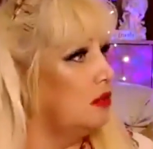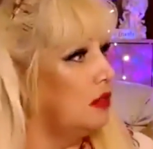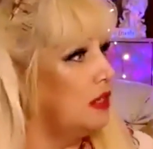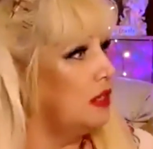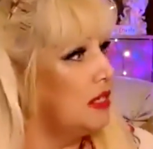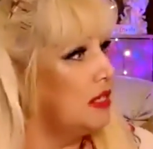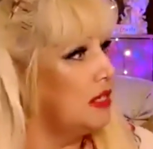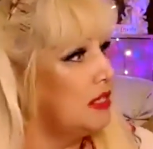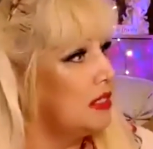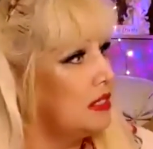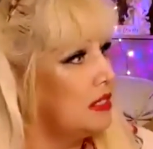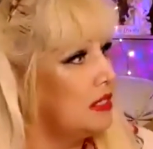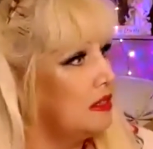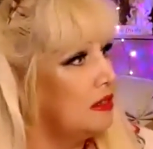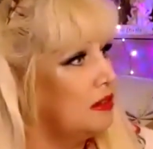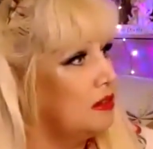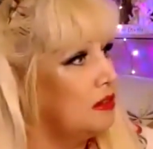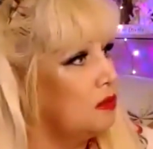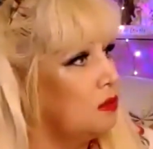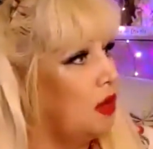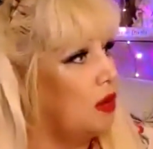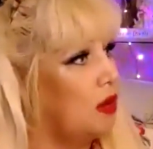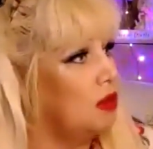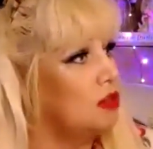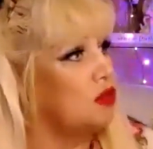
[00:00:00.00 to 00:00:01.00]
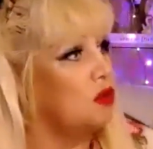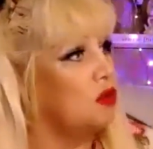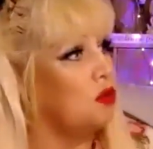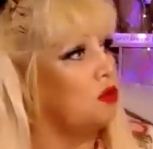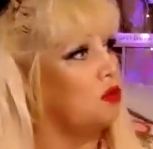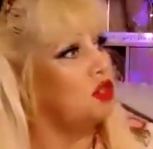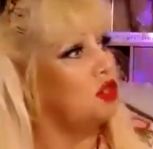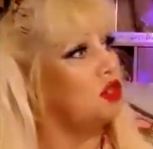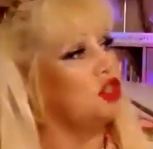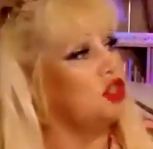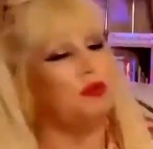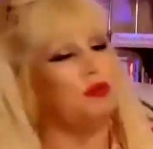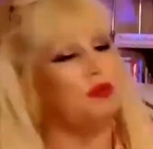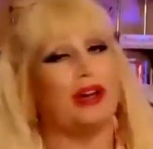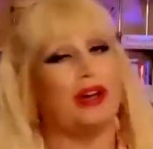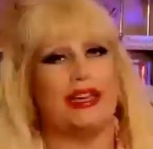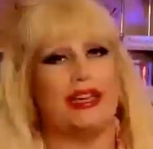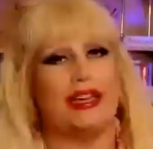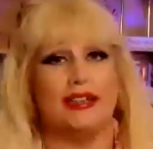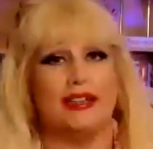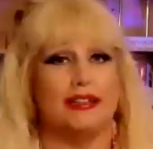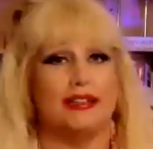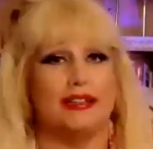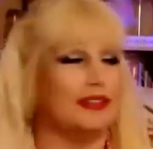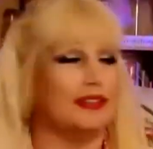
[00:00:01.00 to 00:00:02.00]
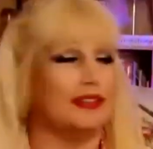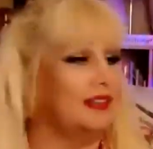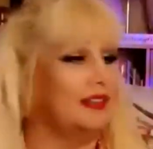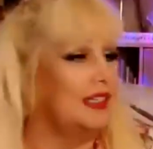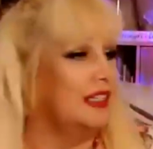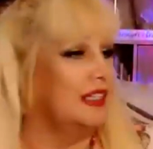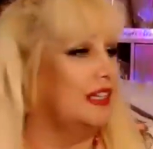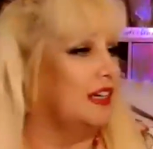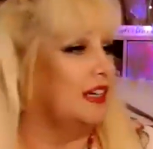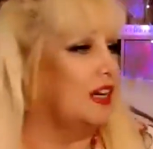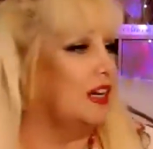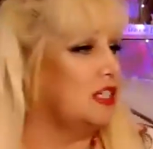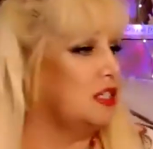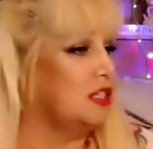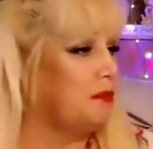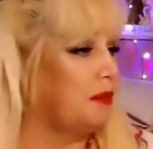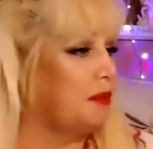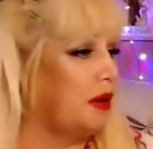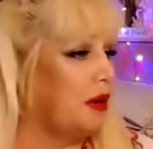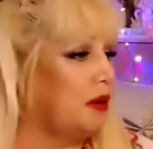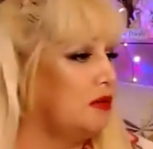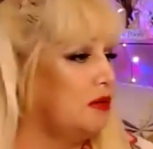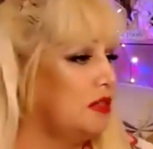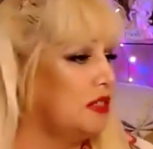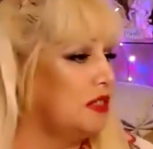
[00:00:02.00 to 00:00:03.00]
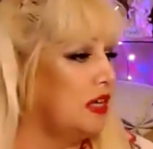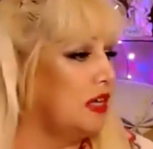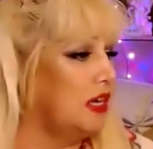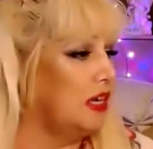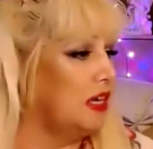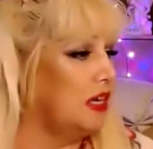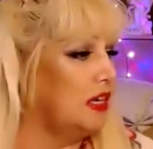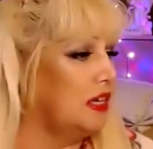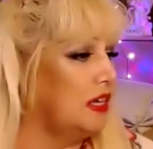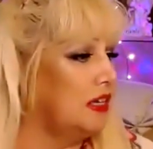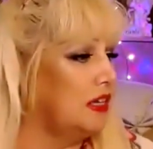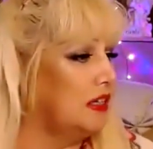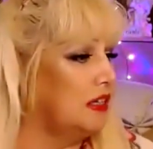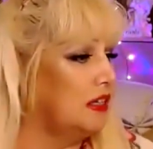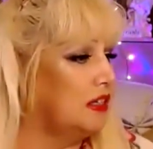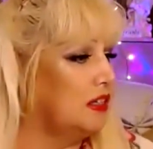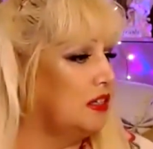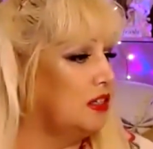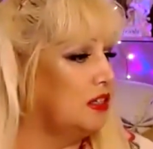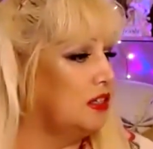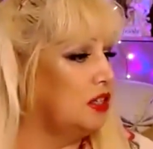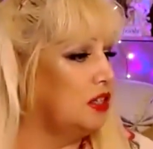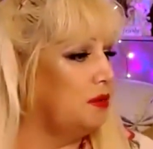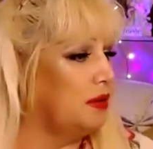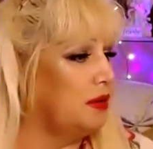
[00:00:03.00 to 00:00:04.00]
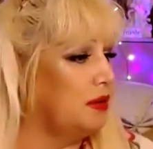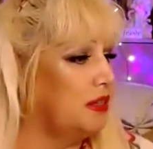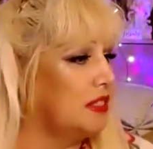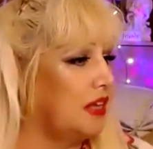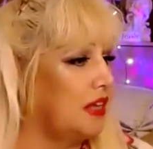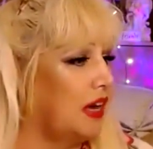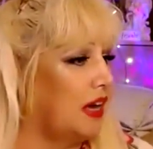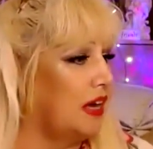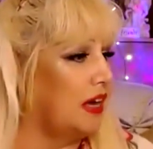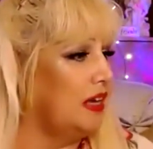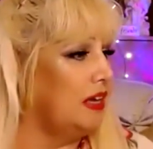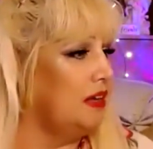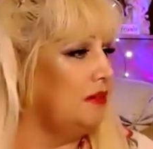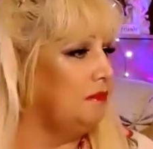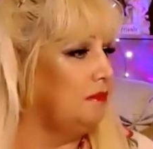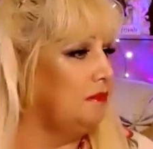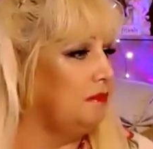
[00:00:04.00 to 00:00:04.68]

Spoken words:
It's 7:45, I suppose, in USA.